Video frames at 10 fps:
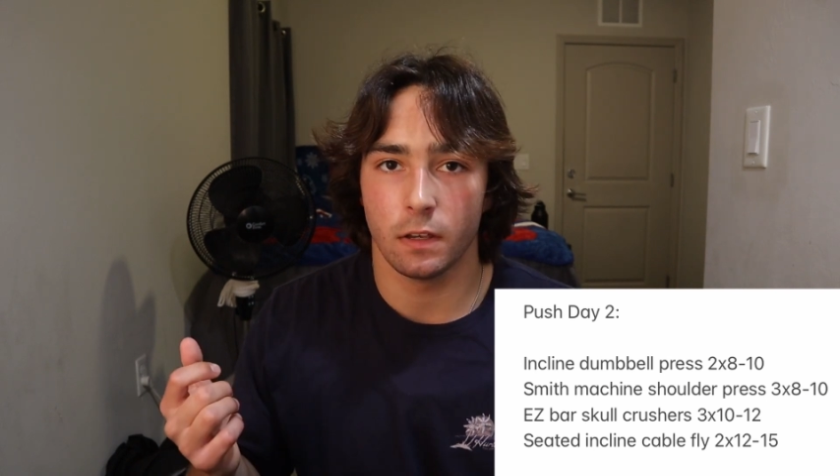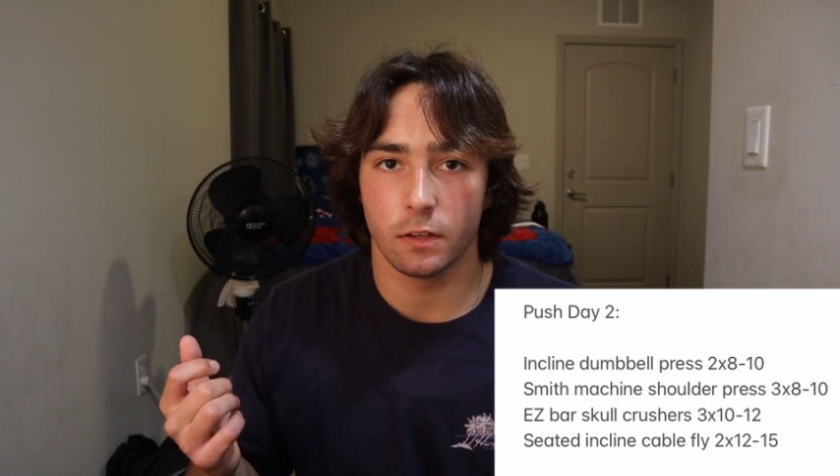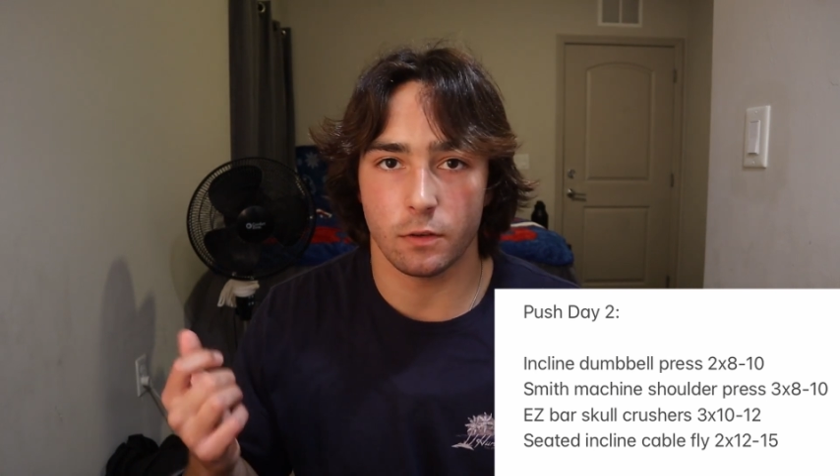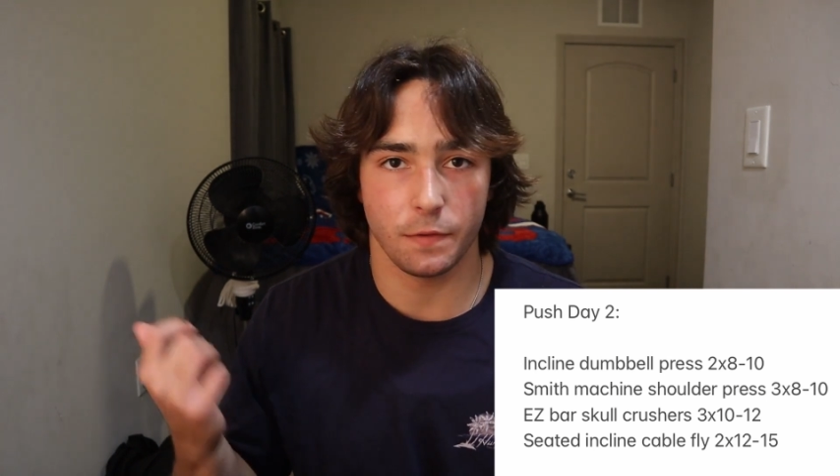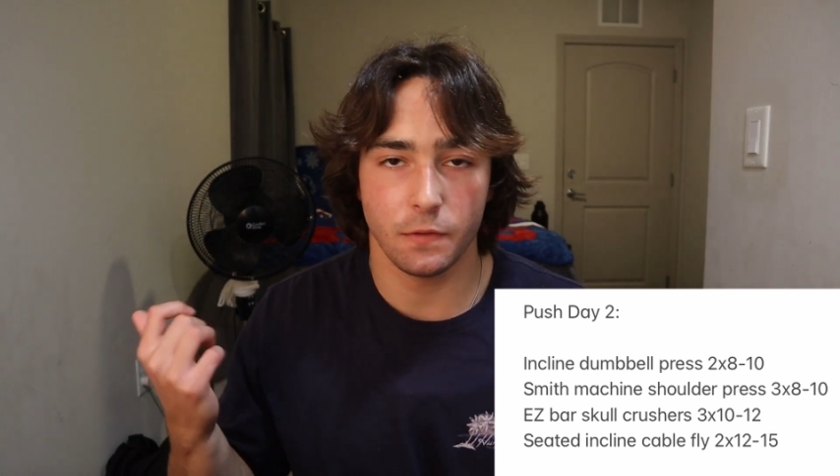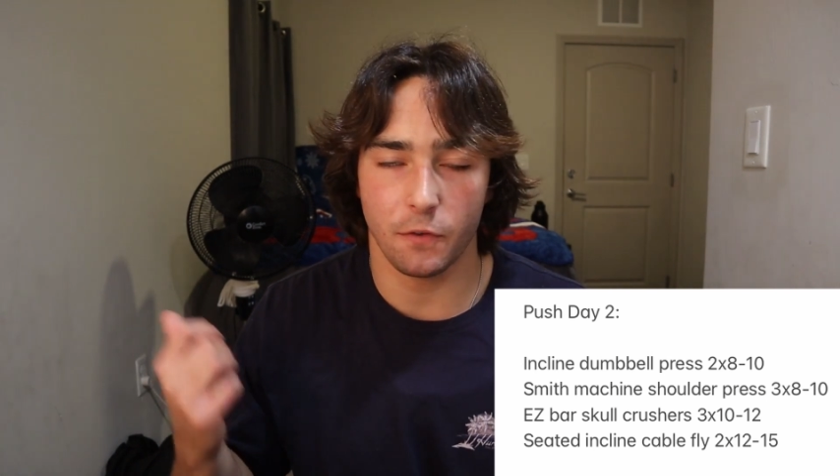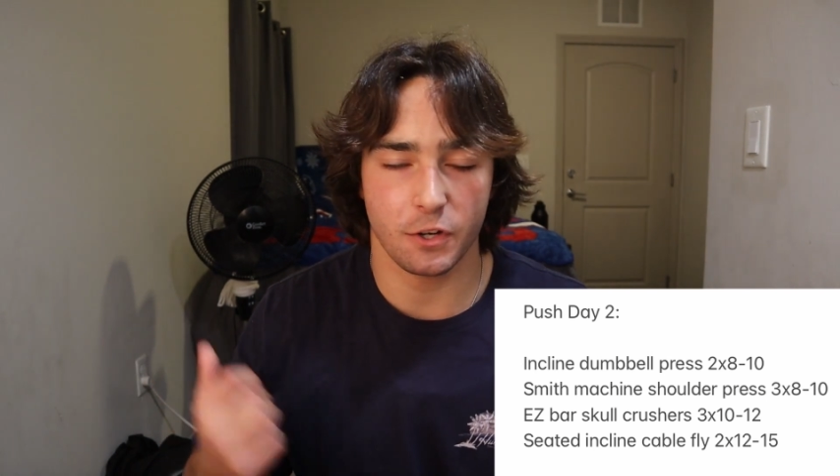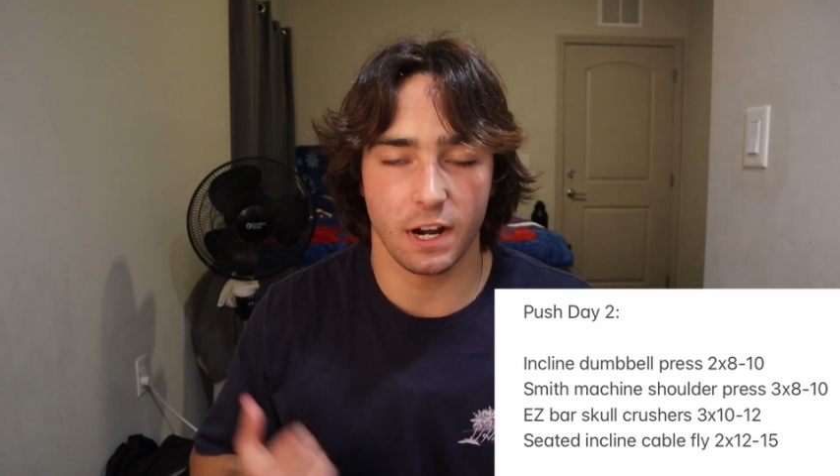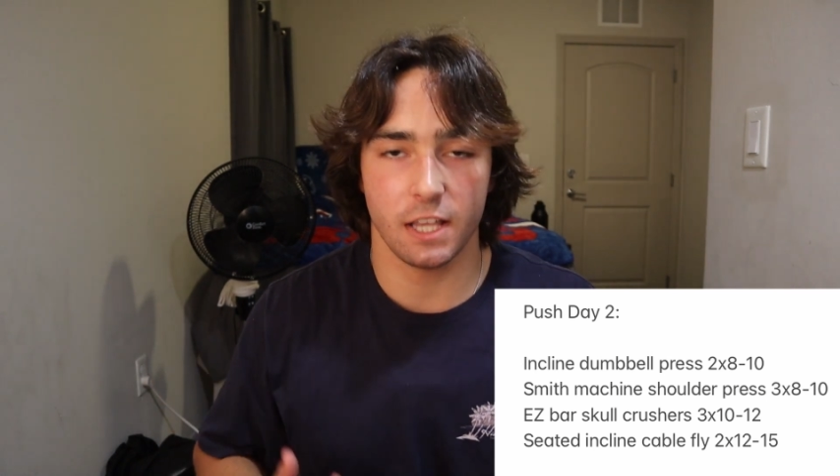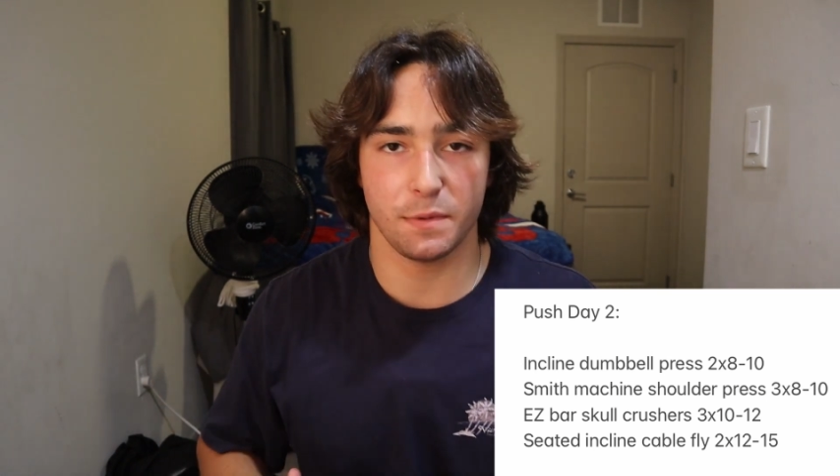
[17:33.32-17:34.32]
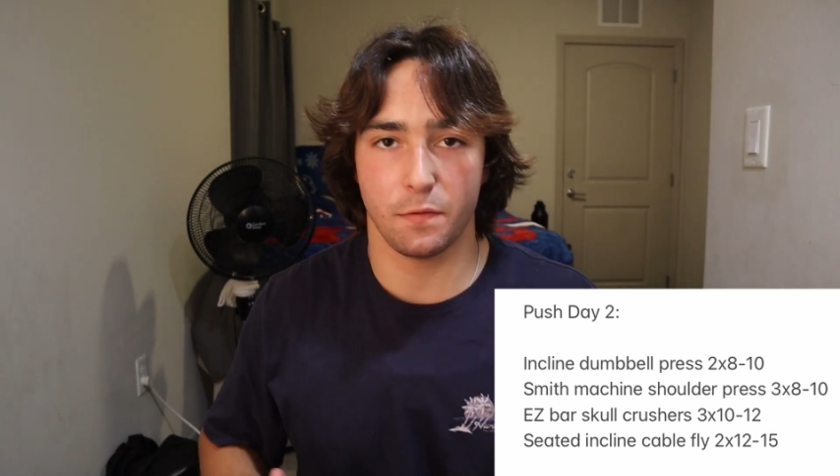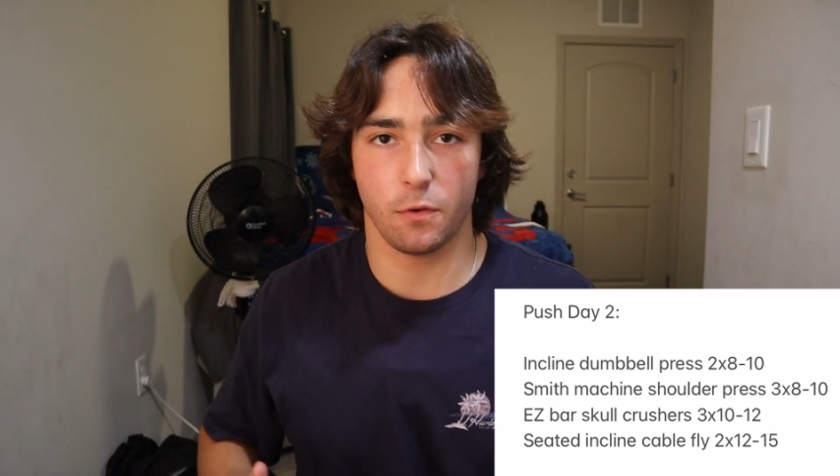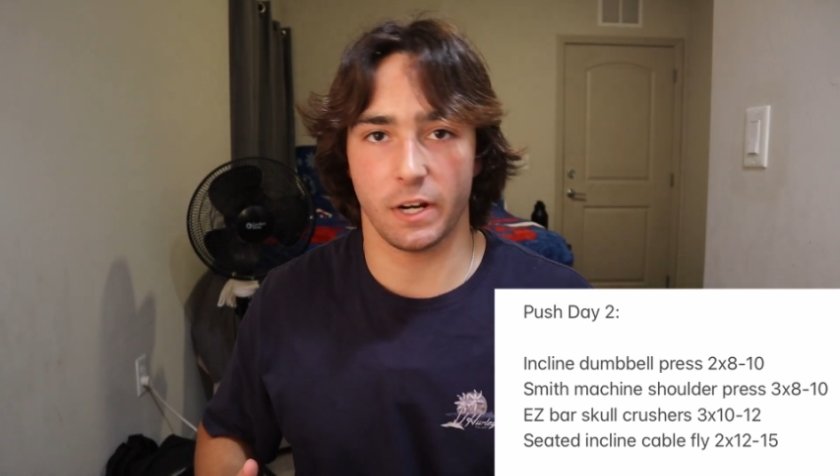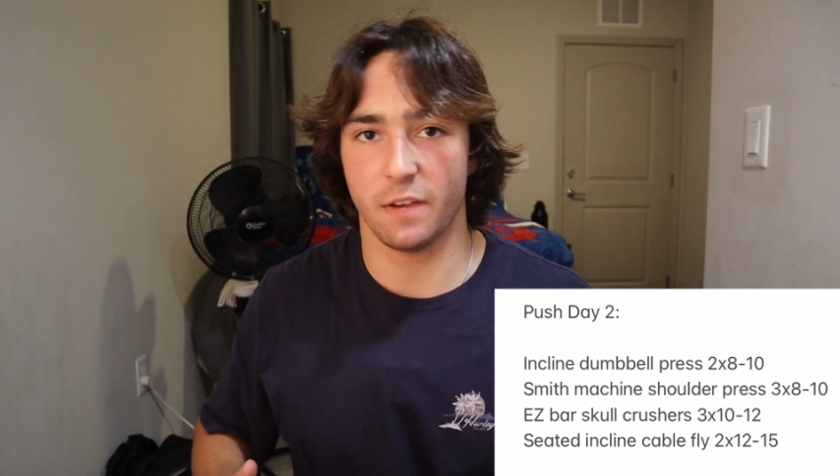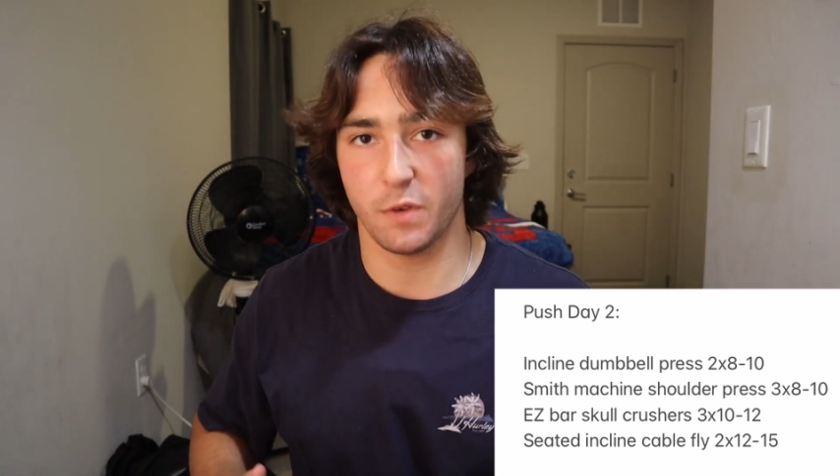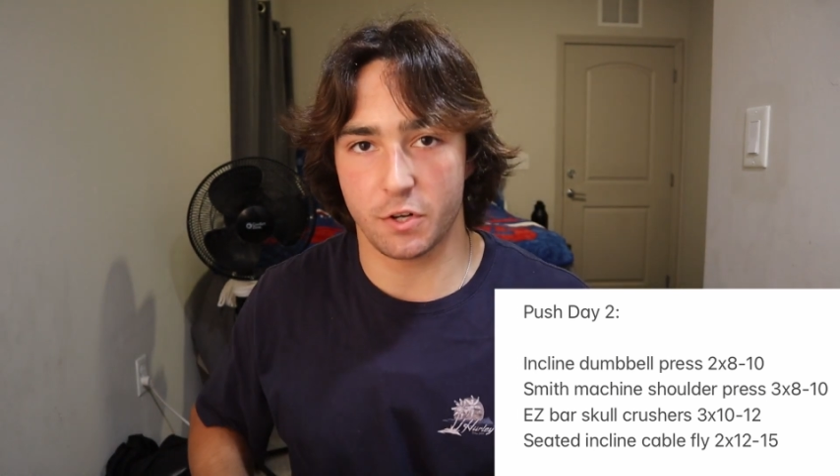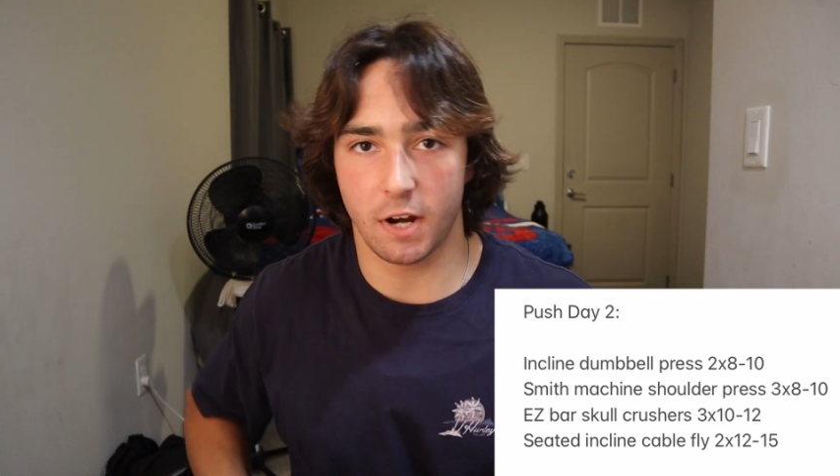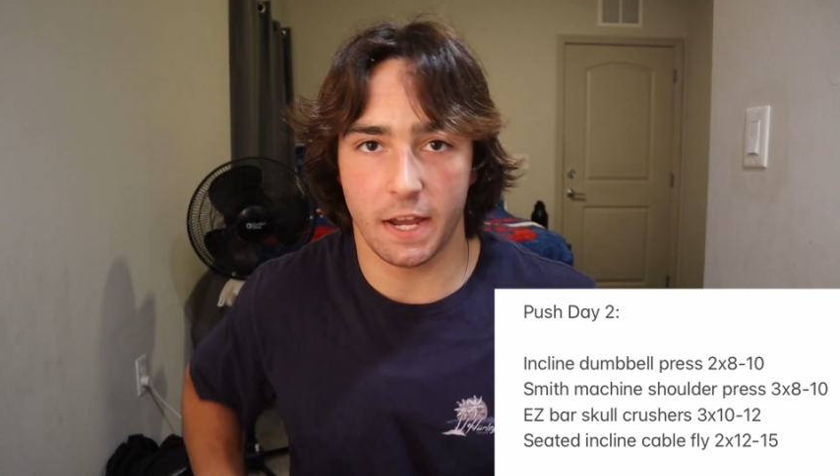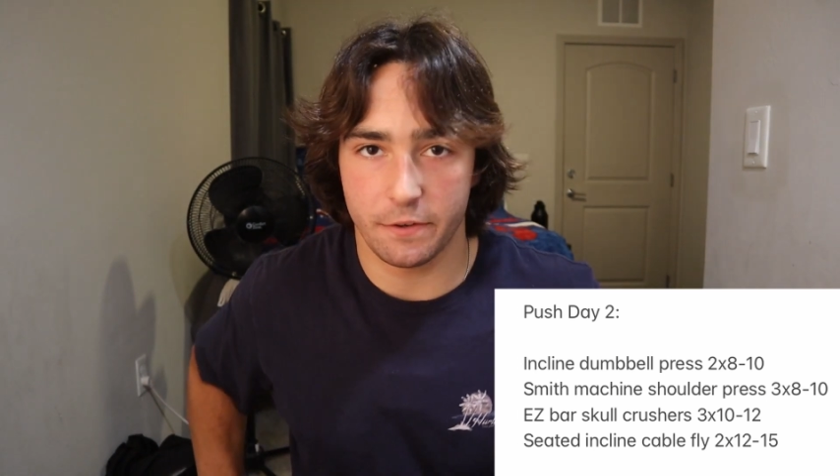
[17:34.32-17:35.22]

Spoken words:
So if you've never tried these before, give them a try.